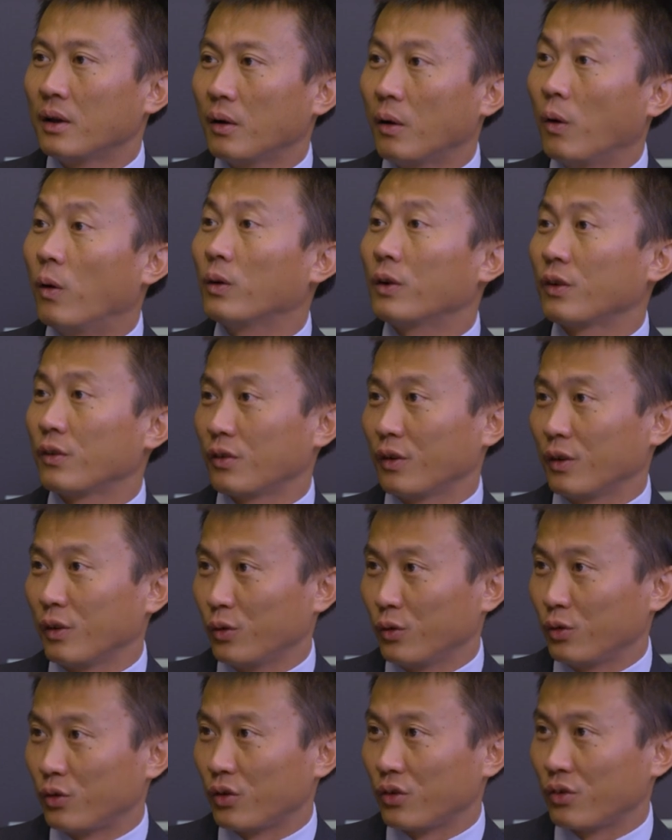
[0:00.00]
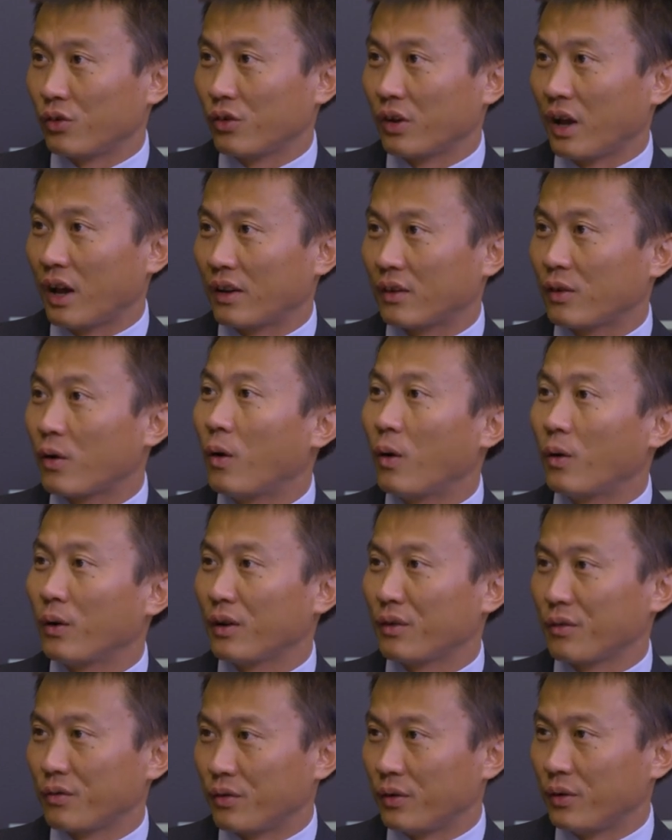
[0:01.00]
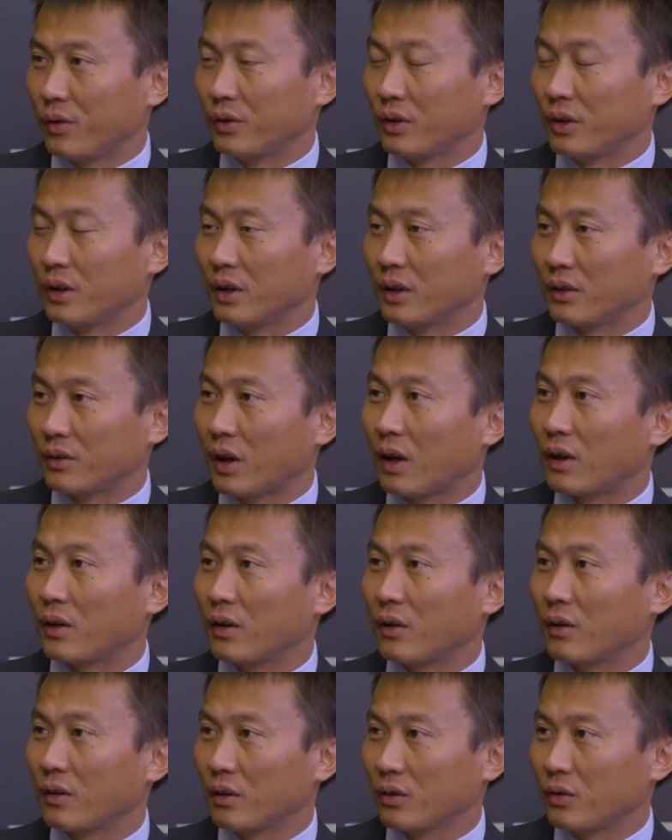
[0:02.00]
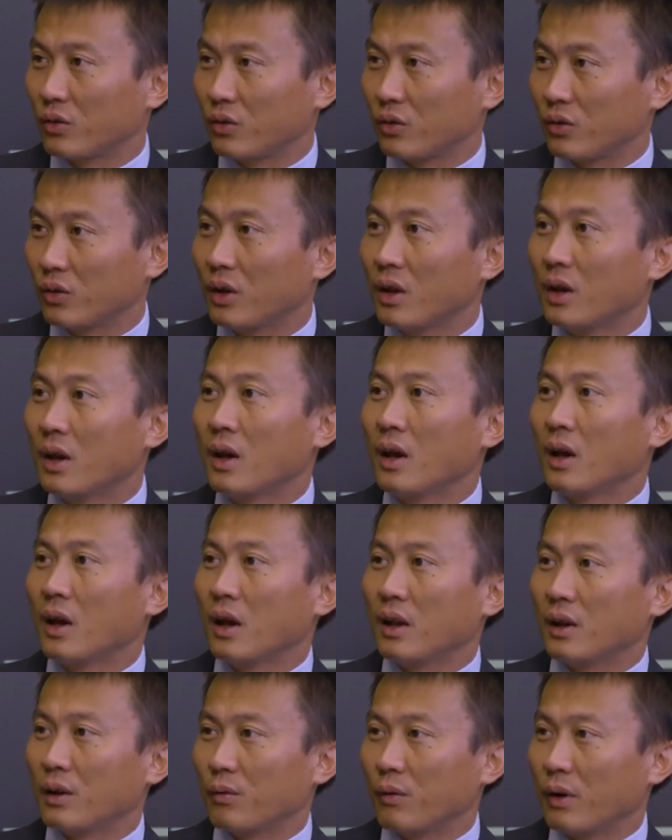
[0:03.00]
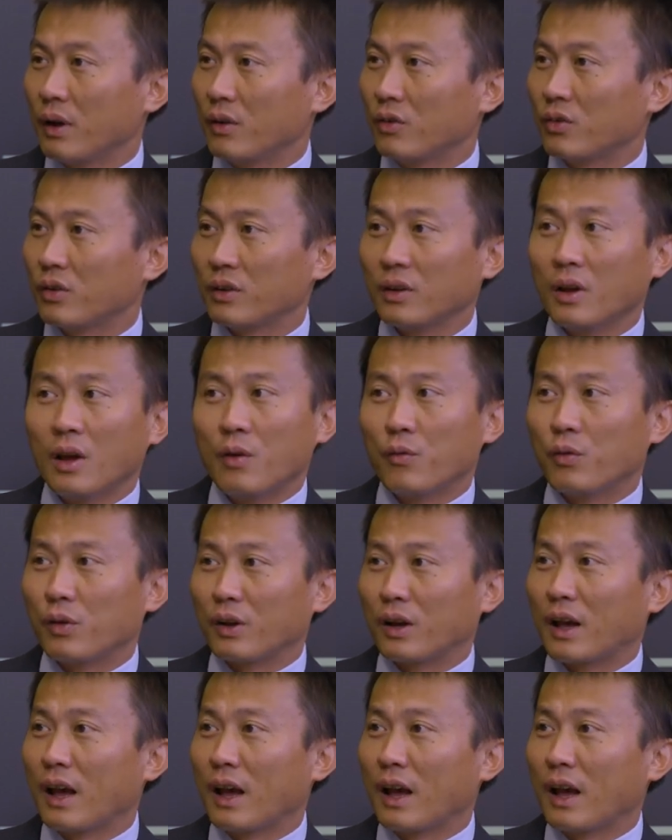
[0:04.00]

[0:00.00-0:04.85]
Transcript: all the solutions yet calling for the technology innovation. For the